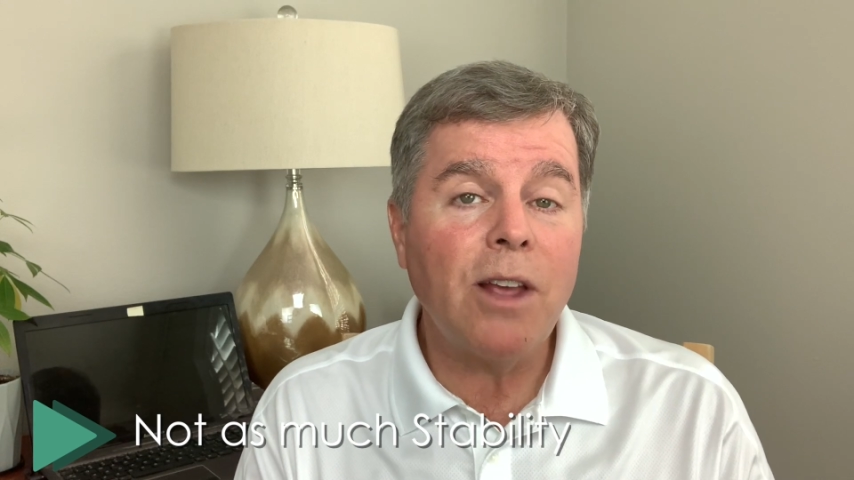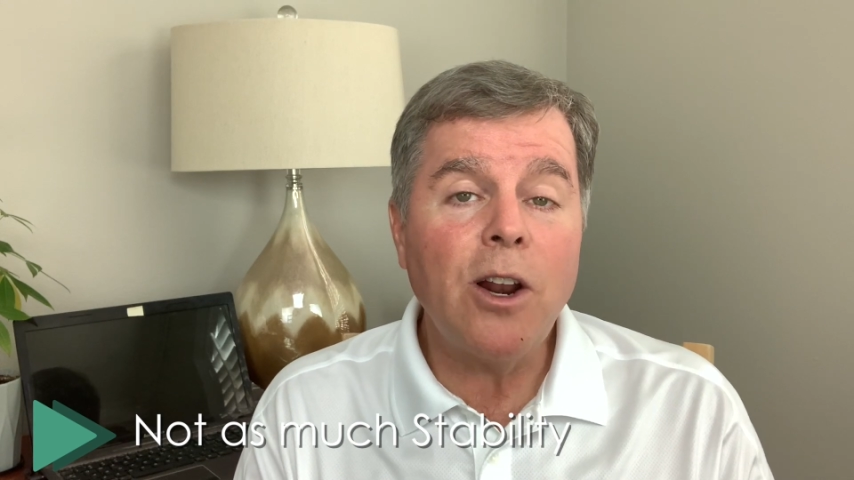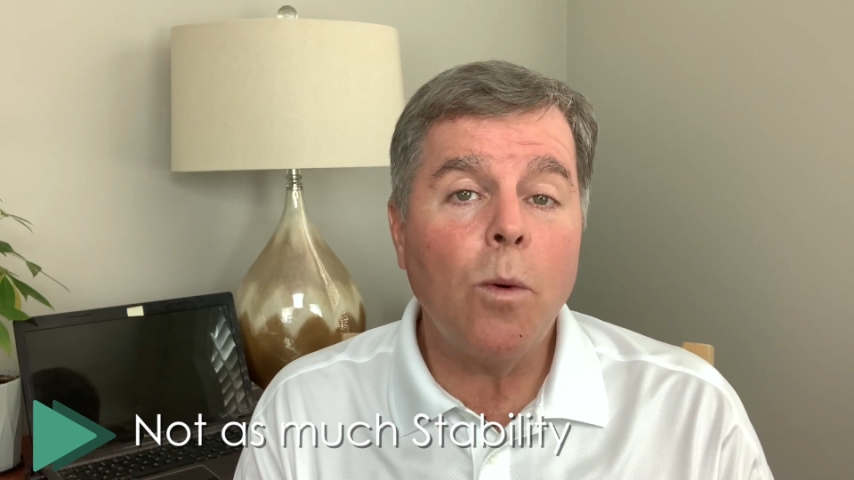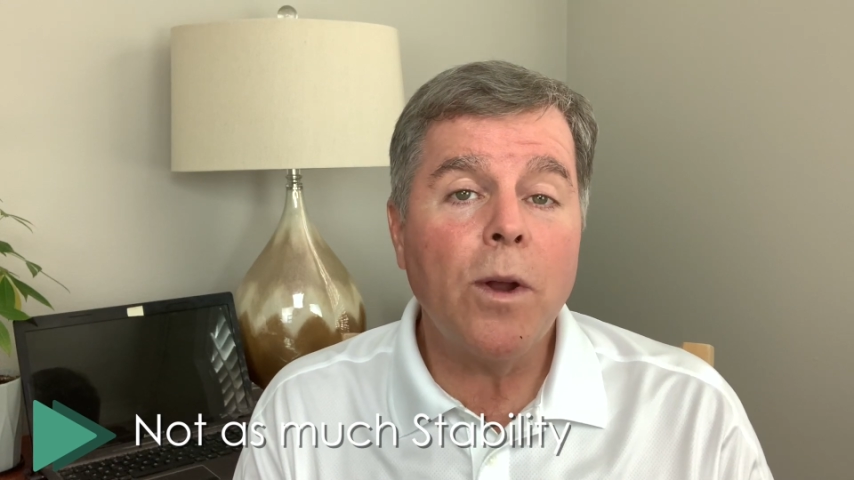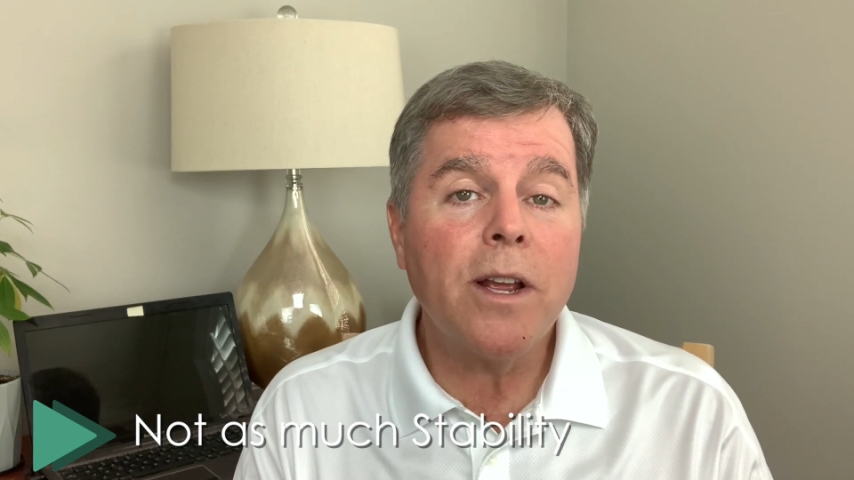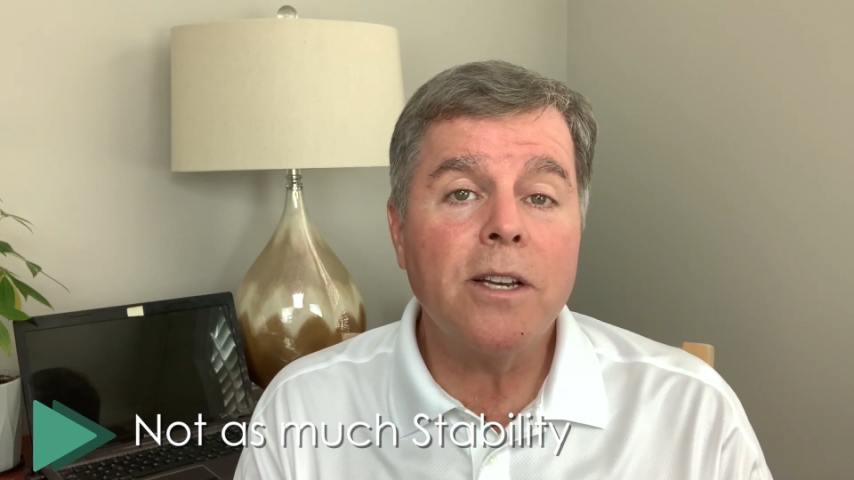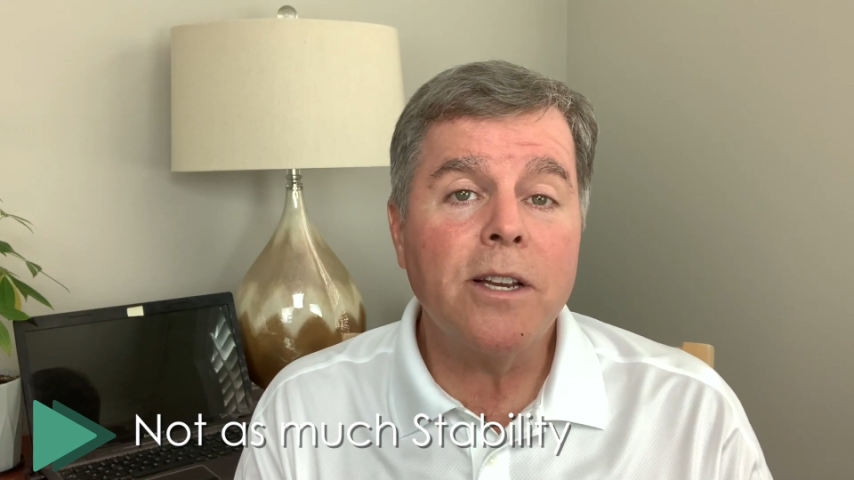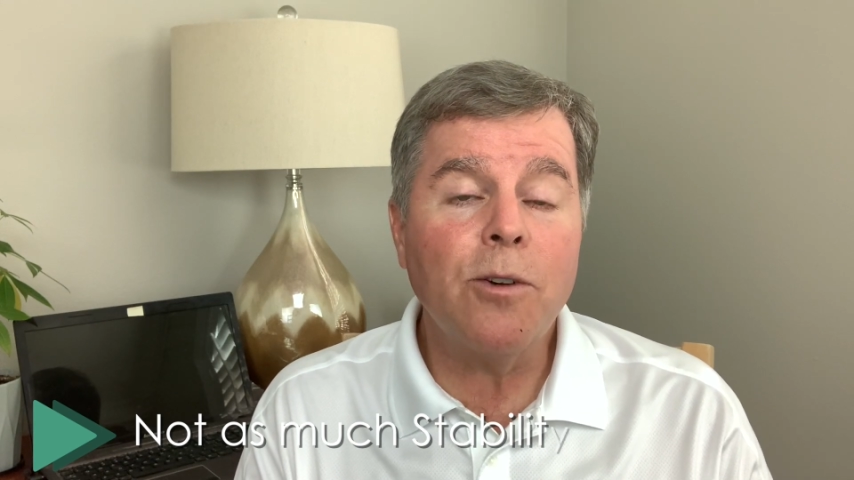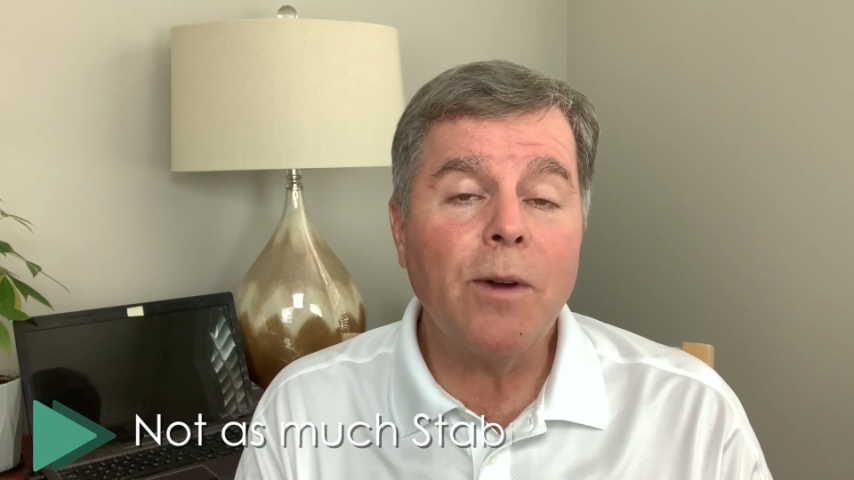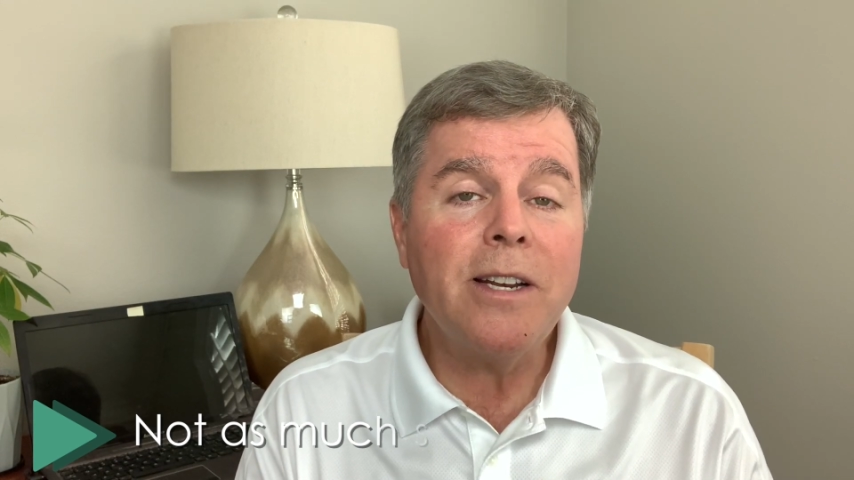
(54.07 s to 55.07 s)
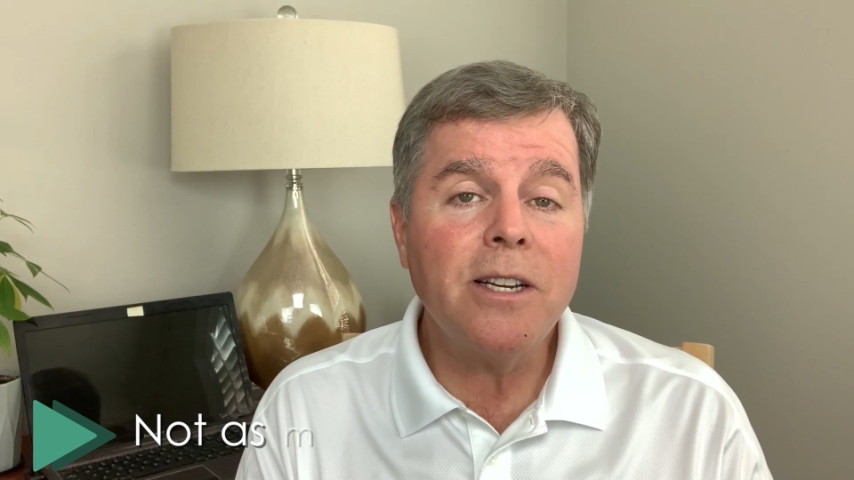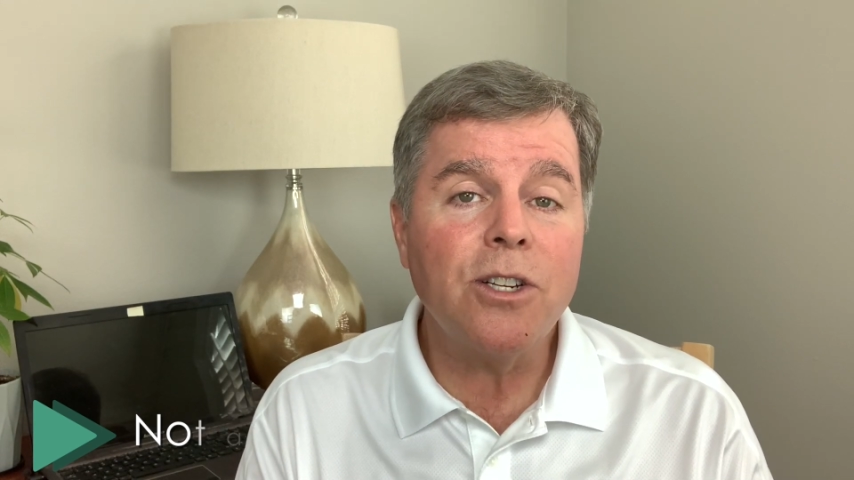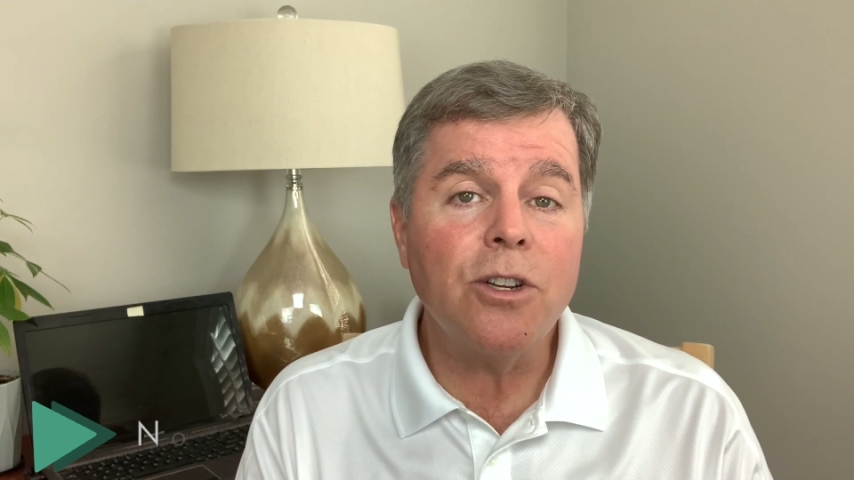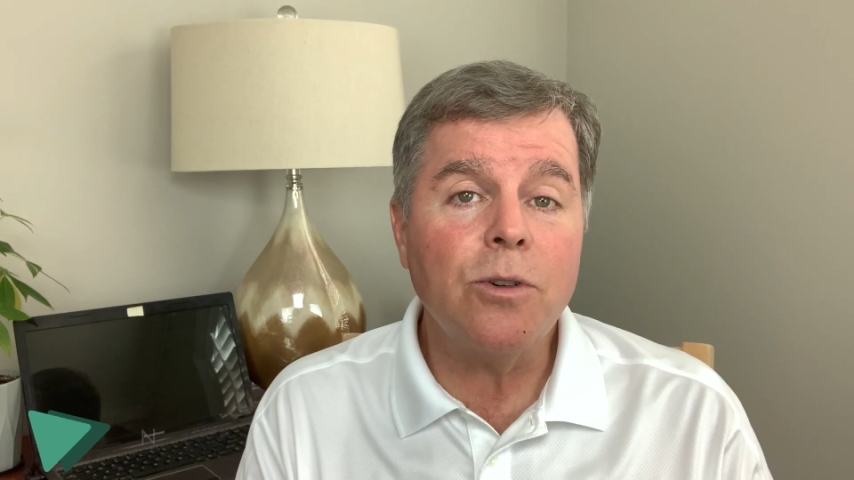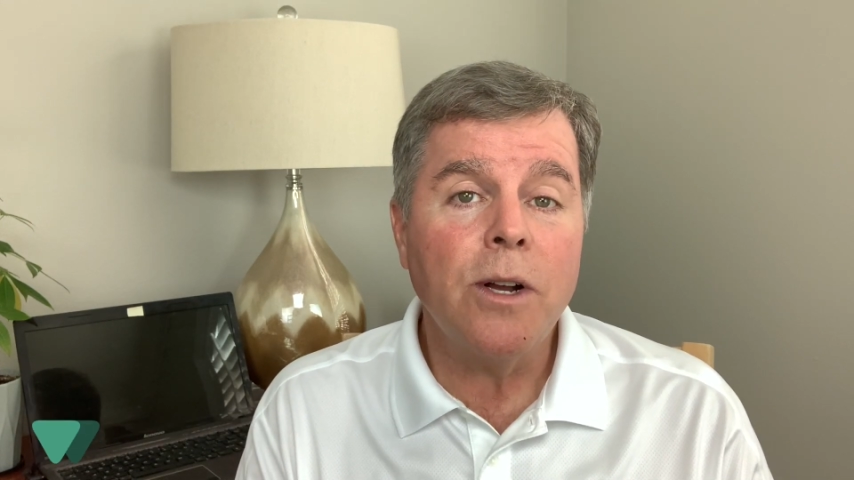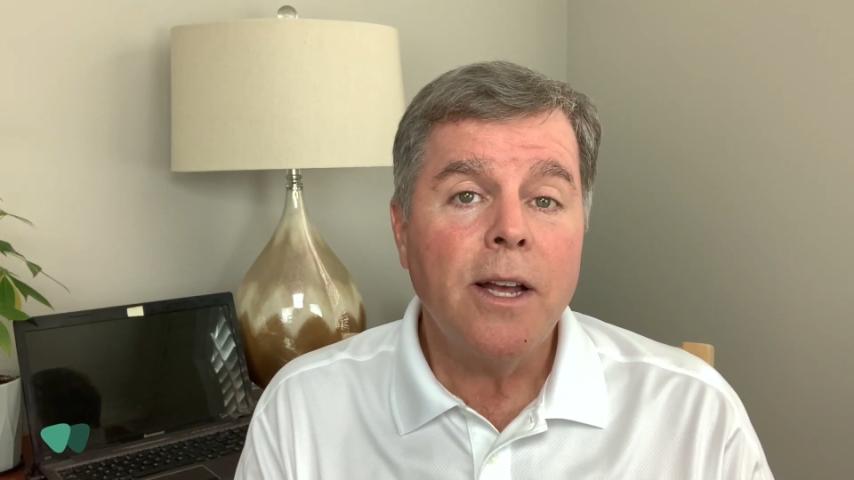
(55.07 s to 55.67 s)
don't want to continue renting to you